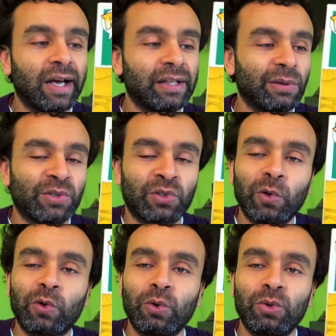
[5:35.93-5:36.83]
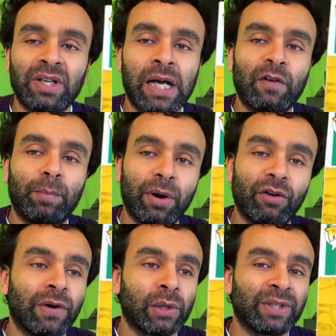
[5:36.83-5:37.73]
And it was so cool to have a
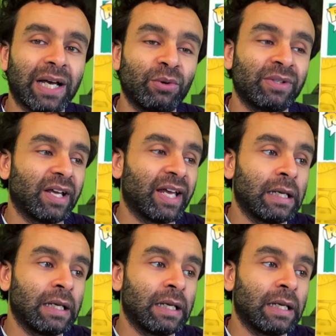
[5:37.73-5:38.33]
pop vinyl that was